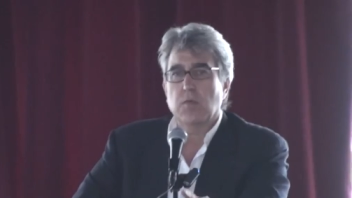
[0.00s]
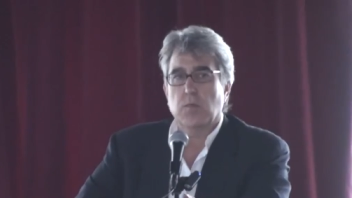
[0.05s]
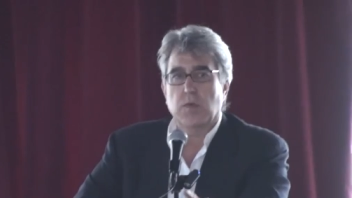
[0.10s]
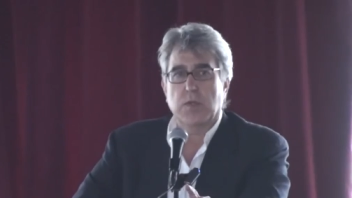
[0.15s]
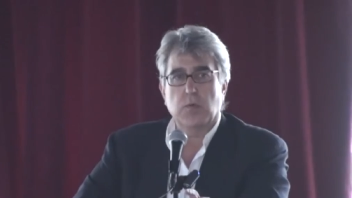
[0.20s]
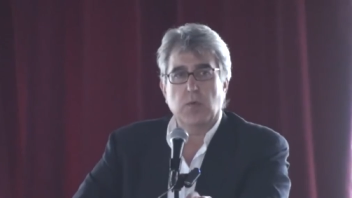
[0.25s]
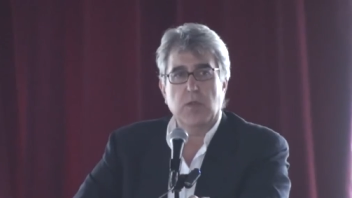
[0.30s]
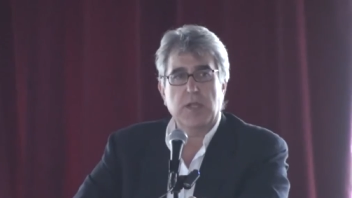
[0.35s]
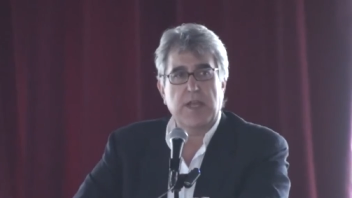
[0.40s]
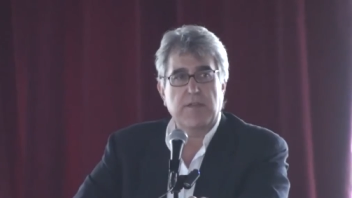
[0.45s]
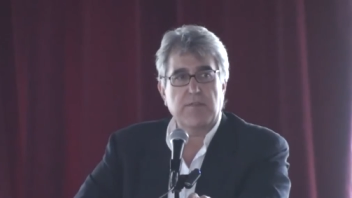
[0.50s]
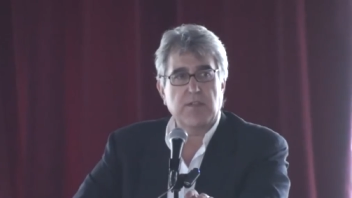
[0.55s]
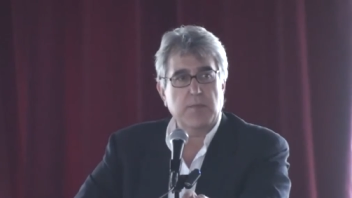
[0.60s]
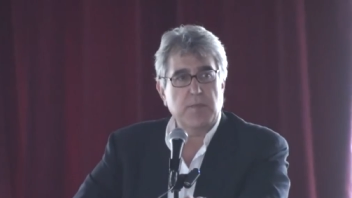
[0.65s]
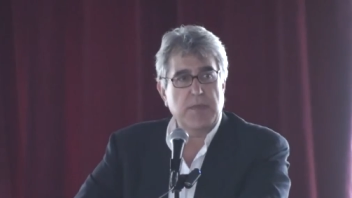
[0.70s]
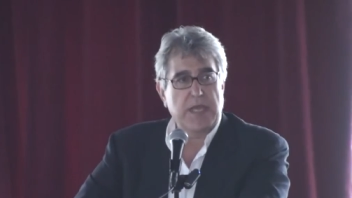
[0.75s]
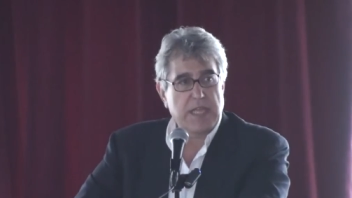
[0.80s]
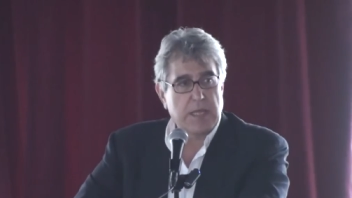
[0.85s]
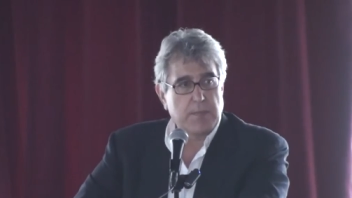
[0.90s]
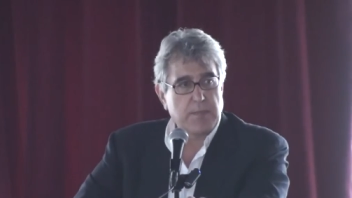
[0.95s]
we will have the
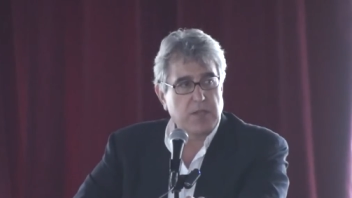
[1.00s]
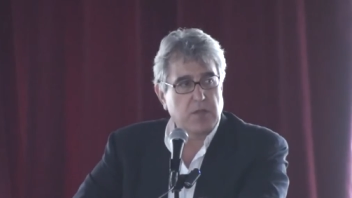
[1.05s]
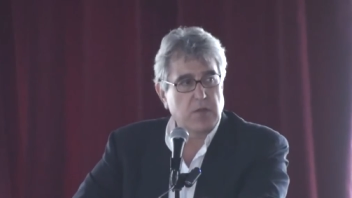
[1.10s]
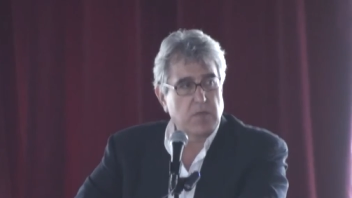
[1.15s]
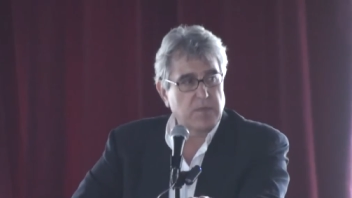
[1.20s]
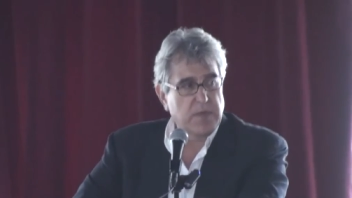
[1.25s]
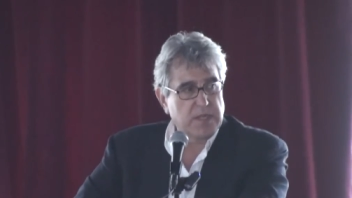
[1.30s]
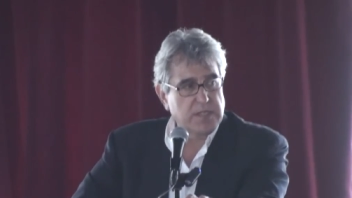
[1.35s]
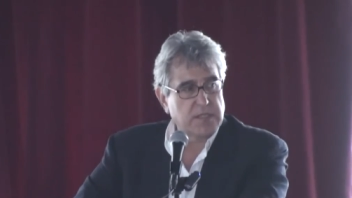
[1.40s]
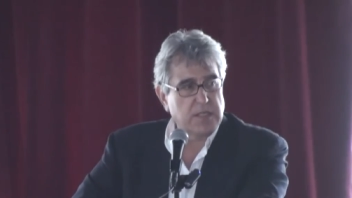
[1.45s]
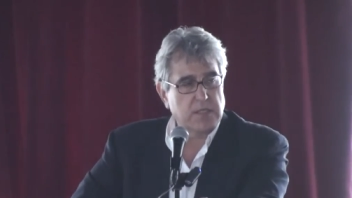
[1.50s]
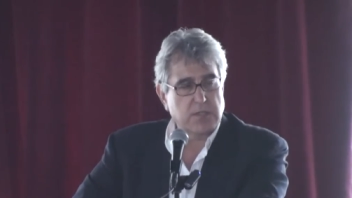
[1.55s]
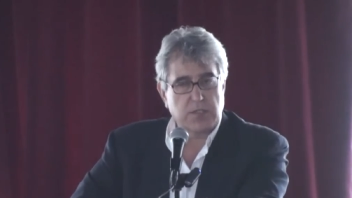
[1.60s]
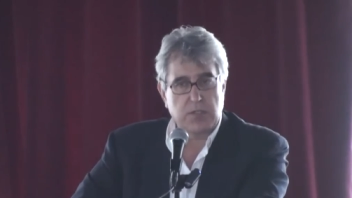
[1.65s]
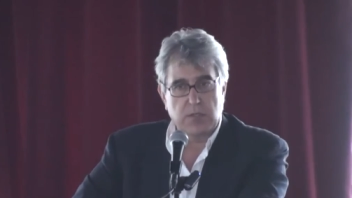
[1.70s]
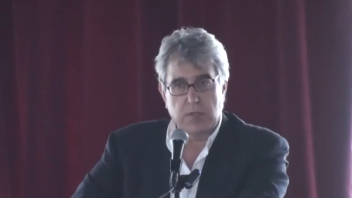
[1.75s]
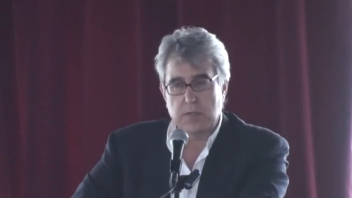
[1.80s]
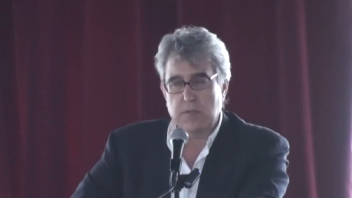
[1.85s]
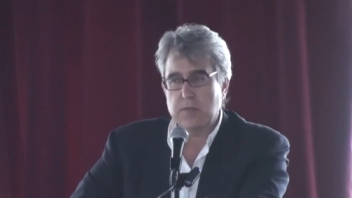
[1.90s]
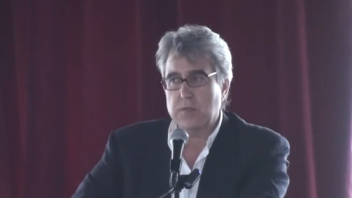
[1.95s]
Miami
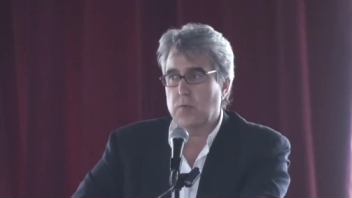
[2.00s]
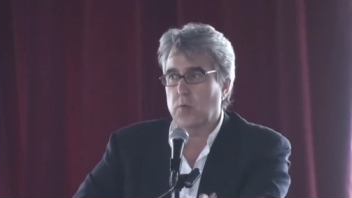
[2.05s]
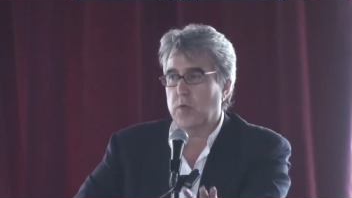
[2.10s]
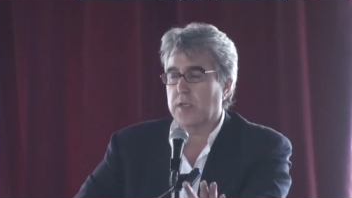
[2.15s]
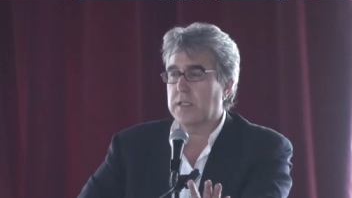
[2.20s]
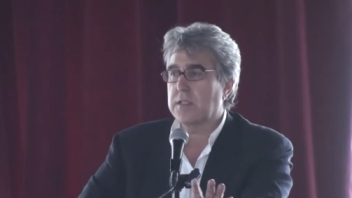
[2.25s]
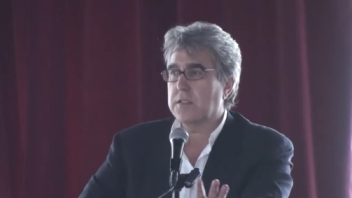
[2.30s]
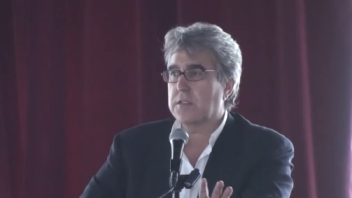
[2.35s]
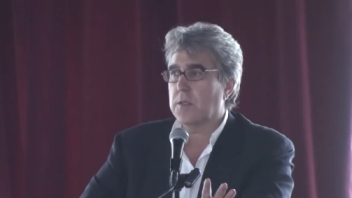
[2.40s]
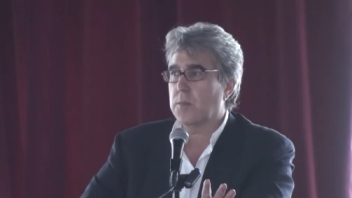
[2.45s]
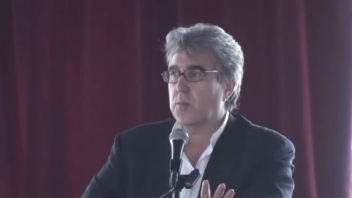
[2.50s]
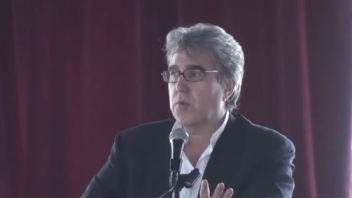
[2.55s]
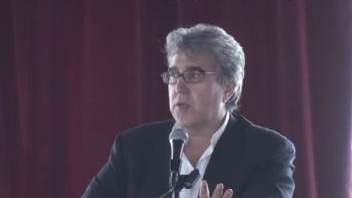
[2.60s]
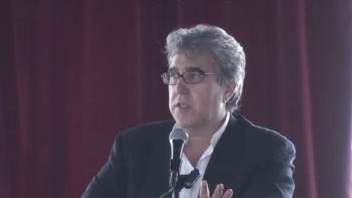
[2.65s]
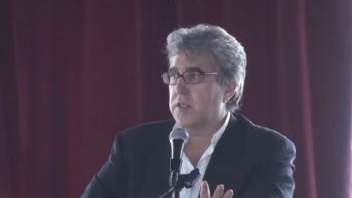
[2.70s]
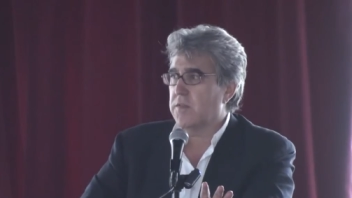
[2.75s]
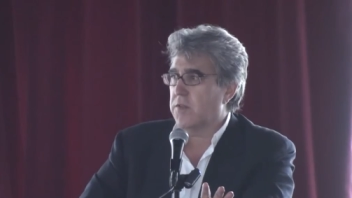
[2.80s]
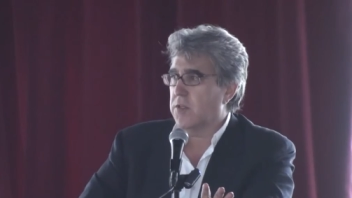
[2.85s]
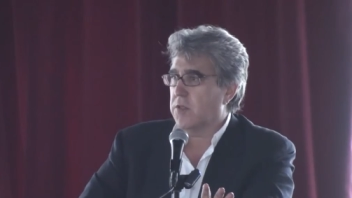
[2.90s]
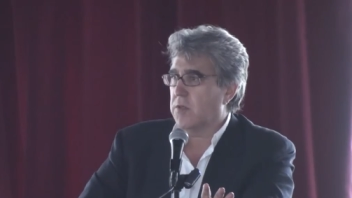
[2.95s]
Conversacion. What is the
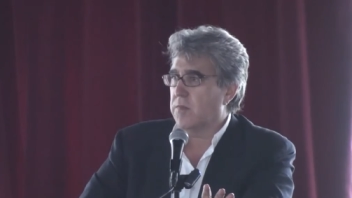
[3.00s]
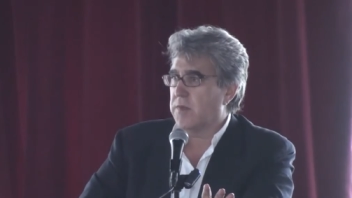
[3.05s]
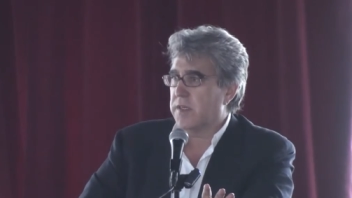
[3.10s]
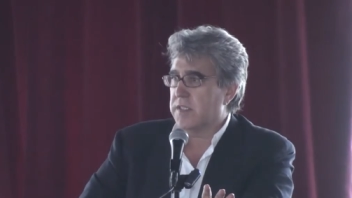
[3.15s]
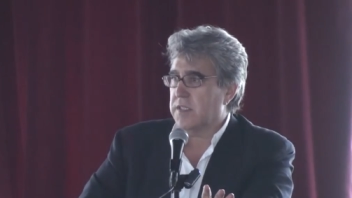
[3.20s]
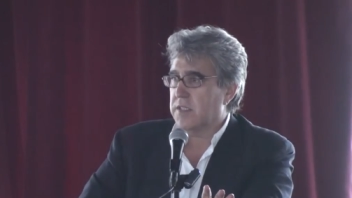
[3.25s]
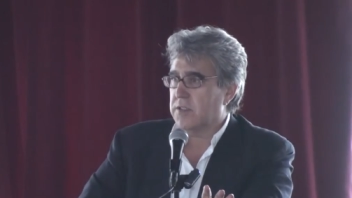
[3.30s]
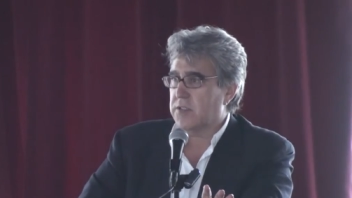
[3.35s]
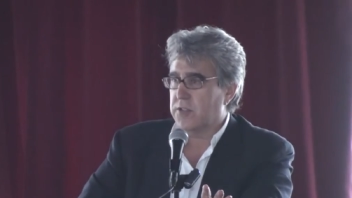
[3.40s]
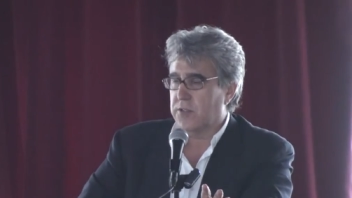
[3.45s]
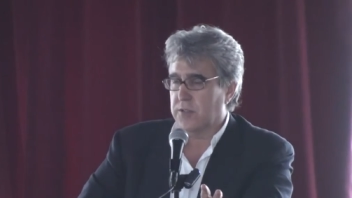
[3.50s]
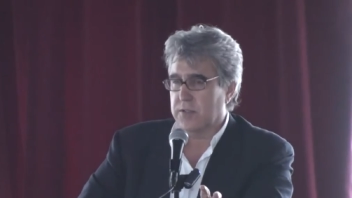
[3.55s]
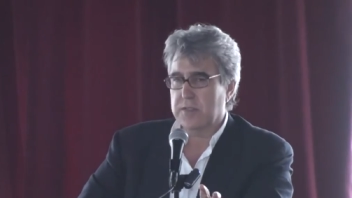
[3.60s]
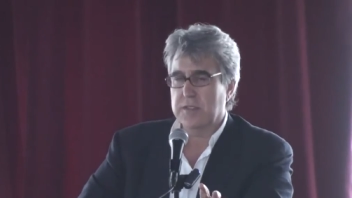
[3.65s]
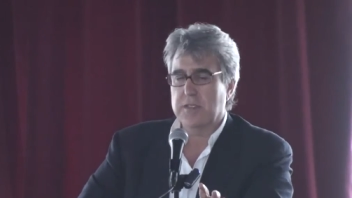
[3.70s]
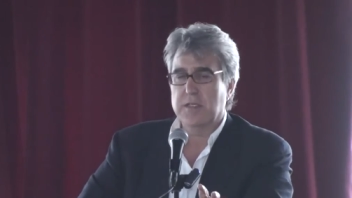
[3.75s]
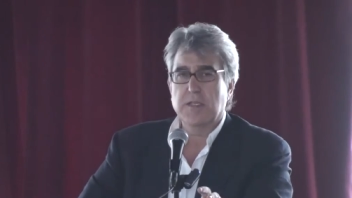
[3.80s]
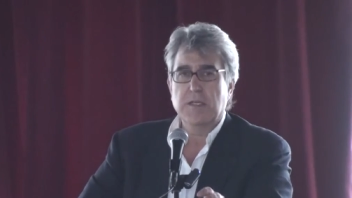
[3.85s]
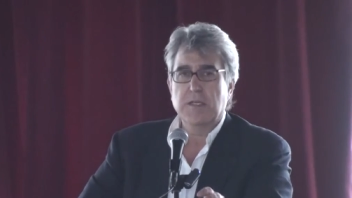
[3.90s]
point of the Conversacion?